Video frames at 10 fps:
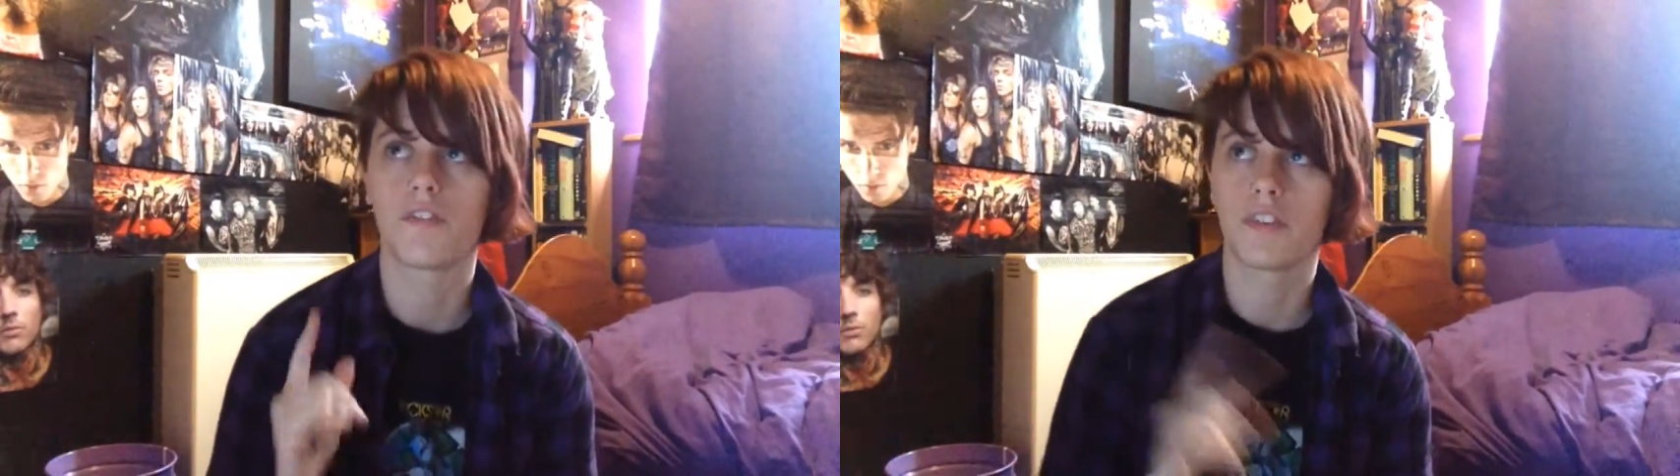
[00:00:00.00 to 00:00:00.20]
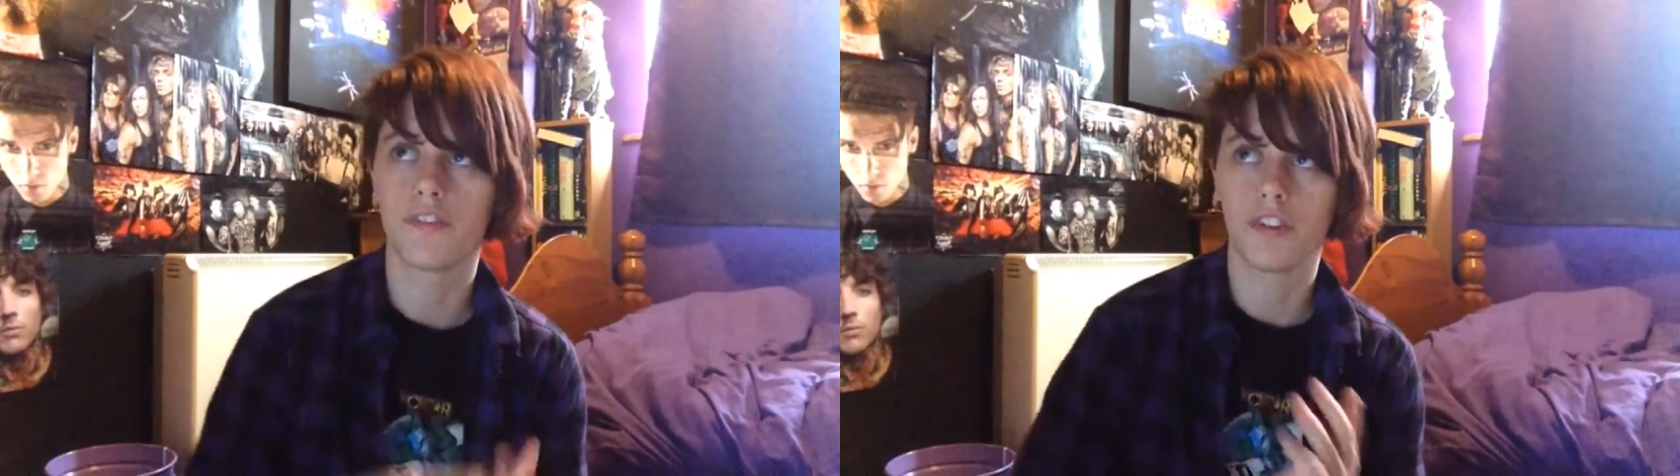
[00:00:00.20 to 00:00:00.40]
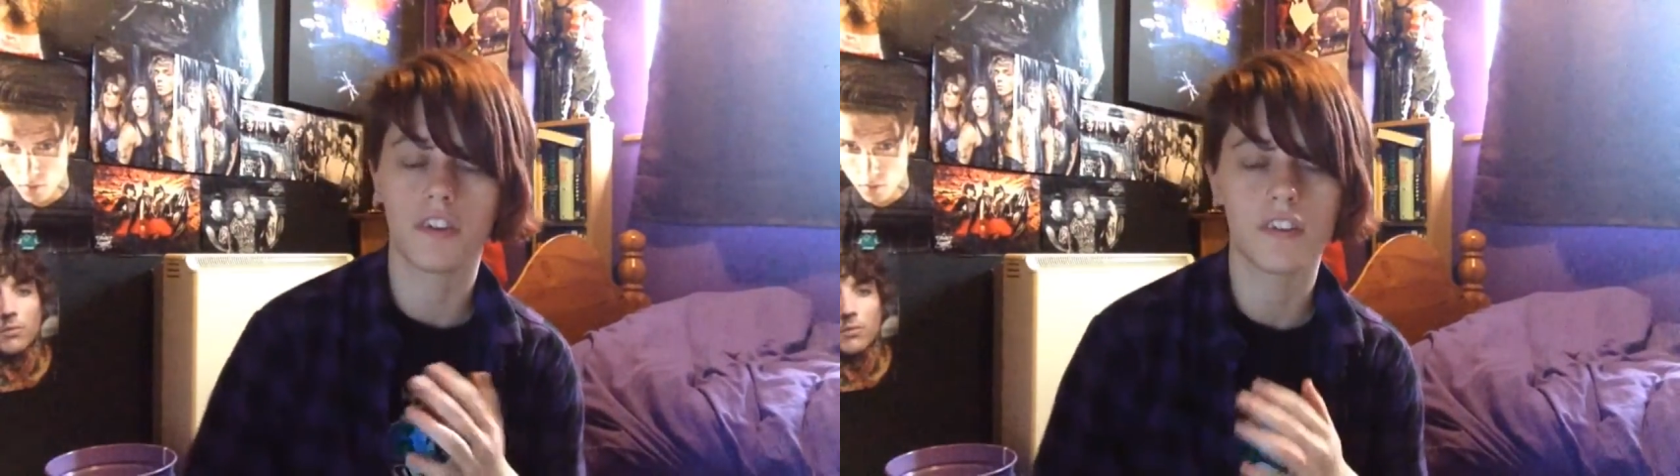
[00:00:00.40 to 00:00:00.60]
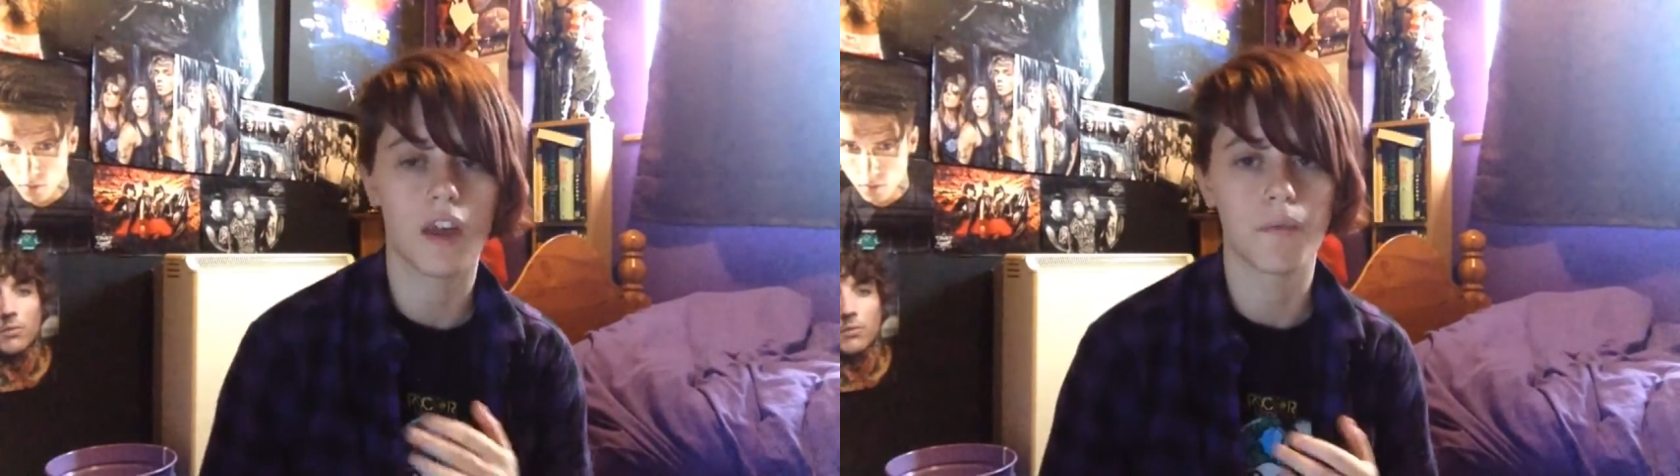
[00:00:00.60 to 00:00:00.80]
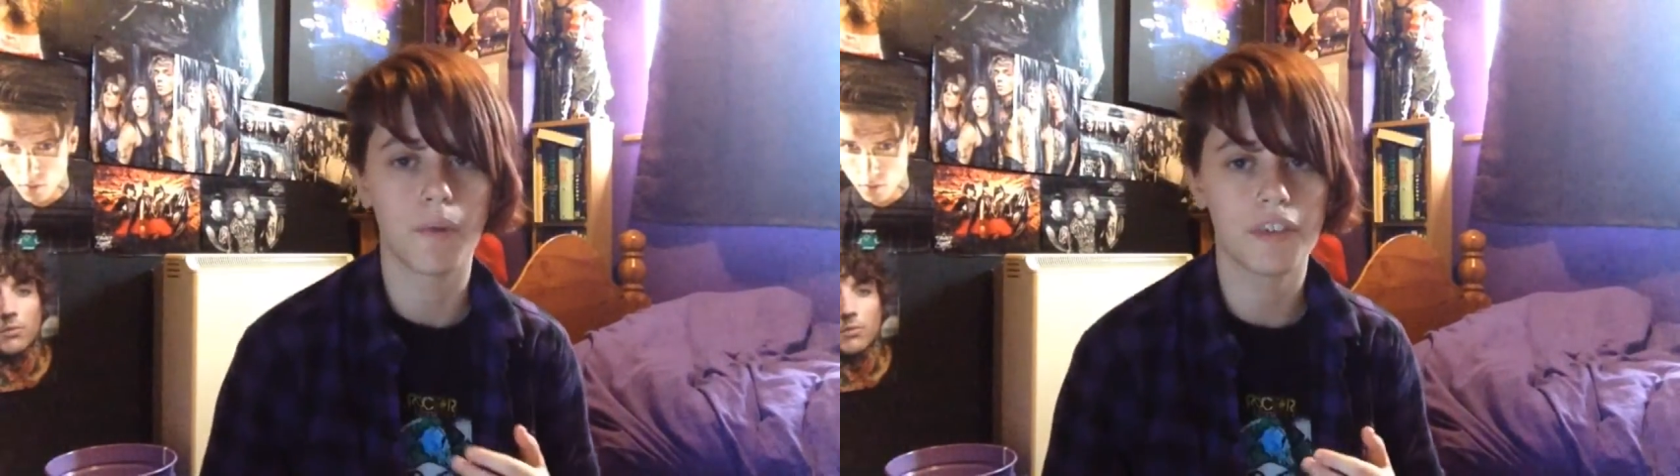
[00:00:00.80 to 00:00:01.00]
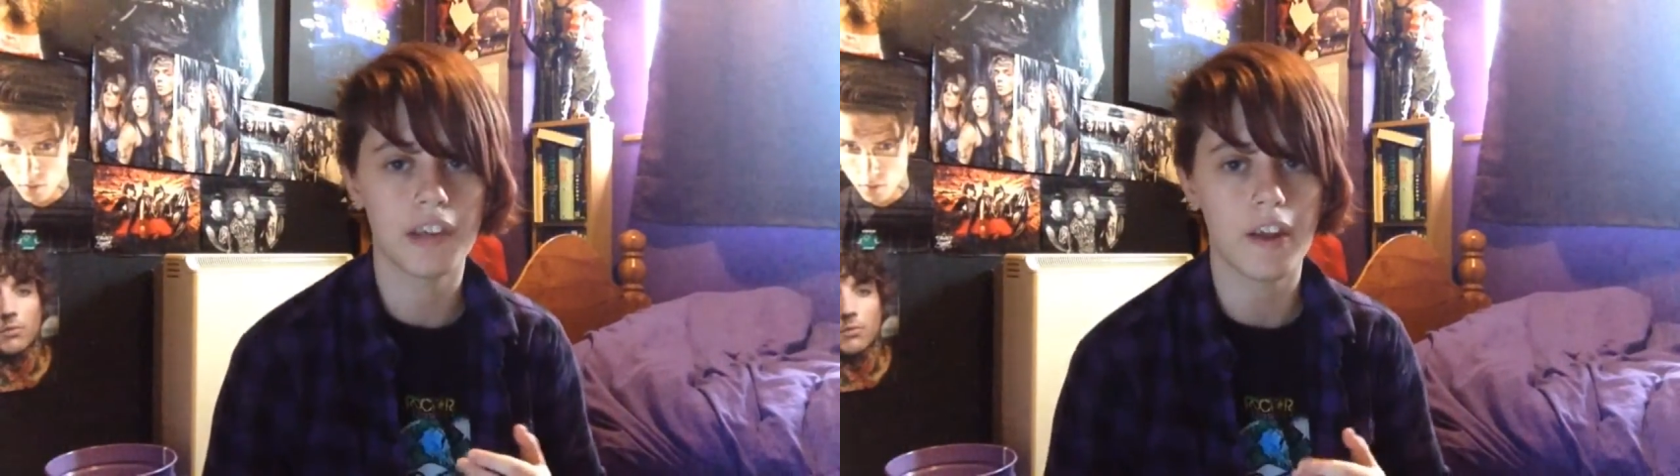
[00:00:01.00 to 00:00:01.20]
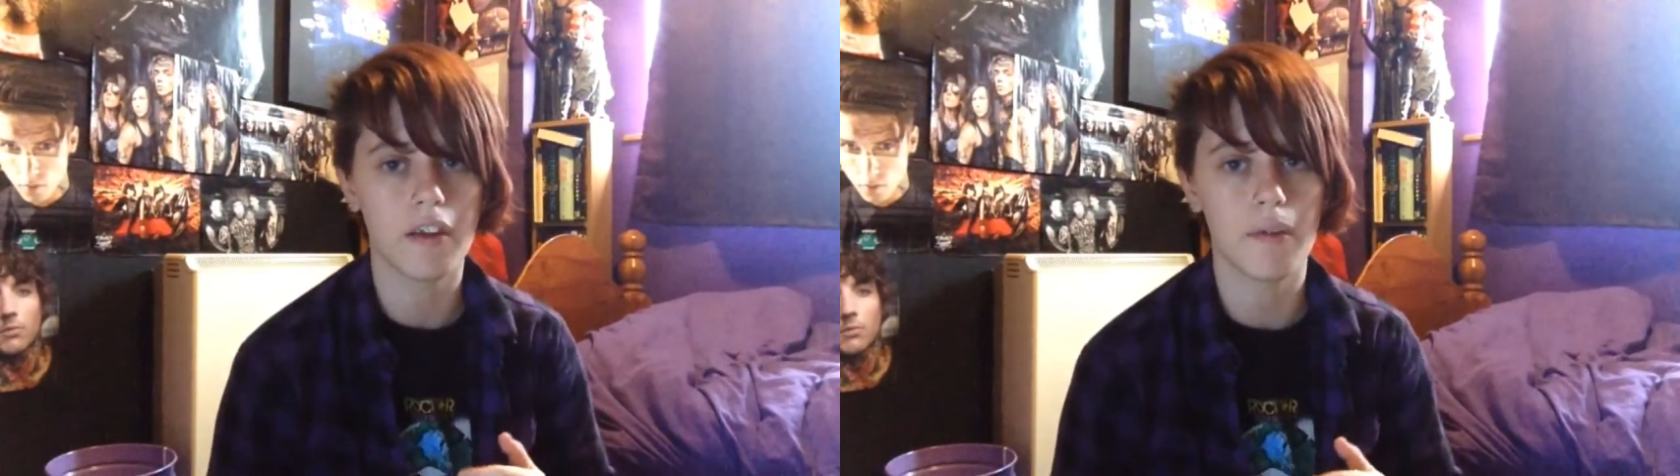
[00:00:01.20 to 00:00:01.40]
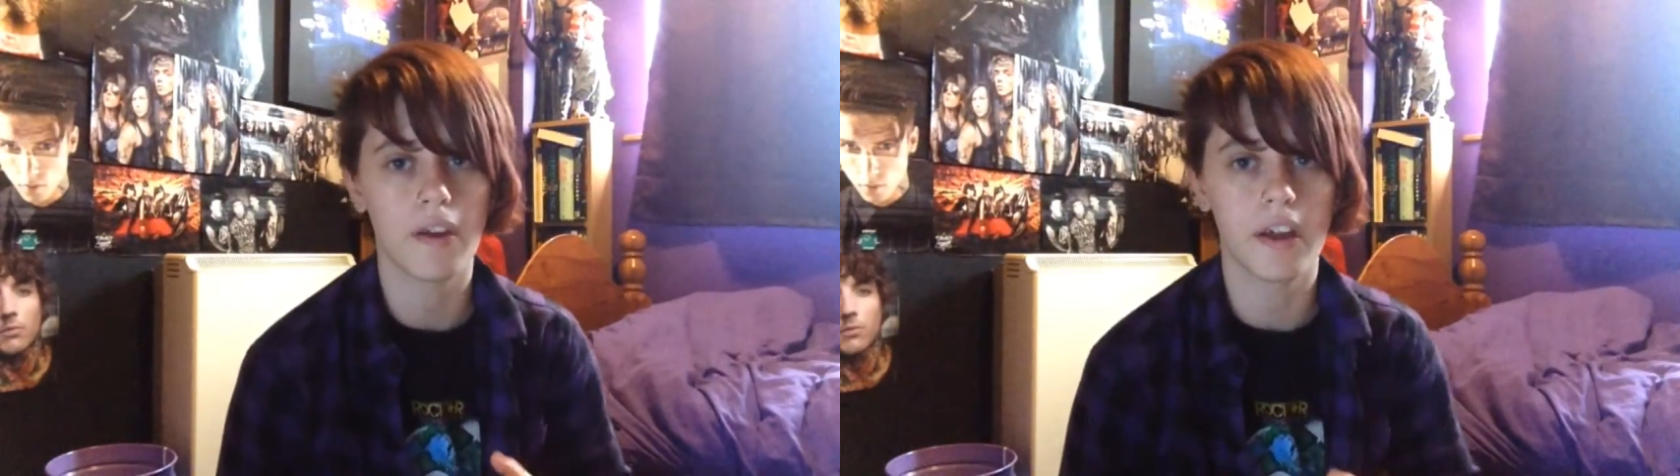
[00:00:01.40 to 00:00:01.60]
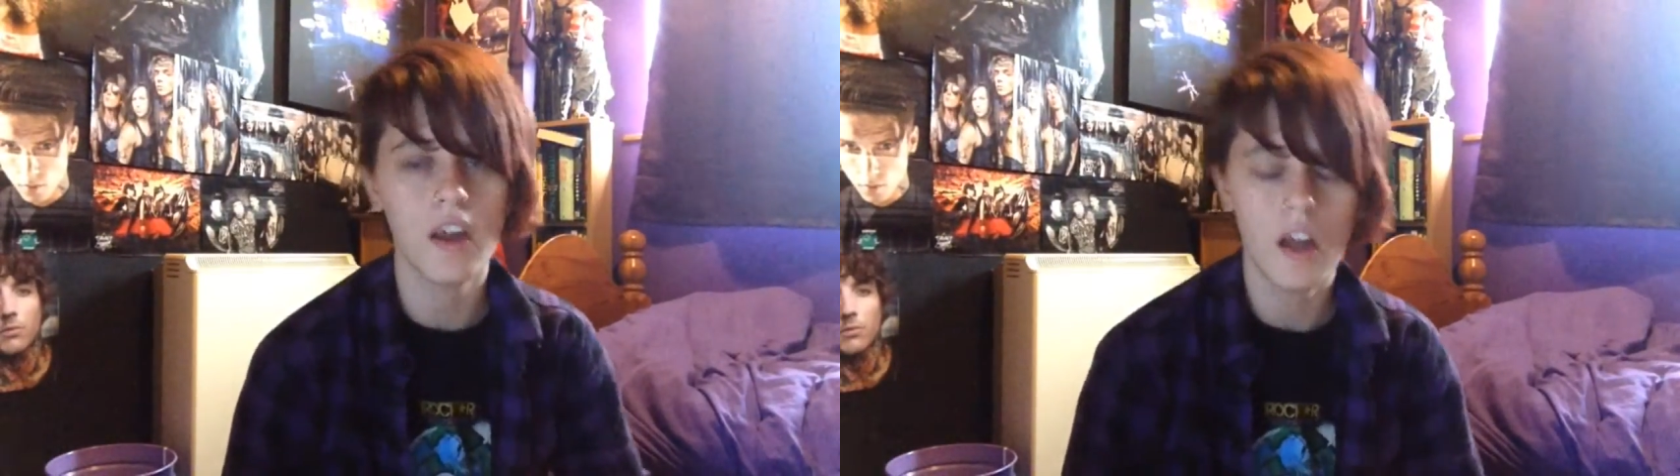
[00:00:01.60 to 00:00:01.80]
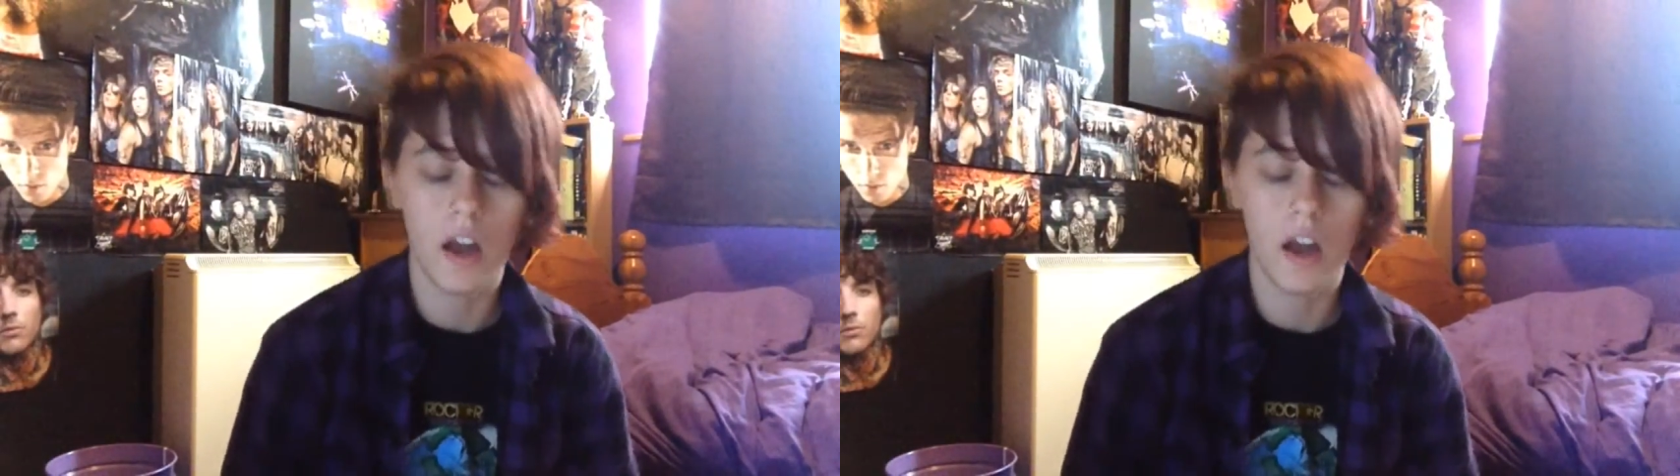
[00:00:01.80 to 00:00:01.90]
for the first time, it was January,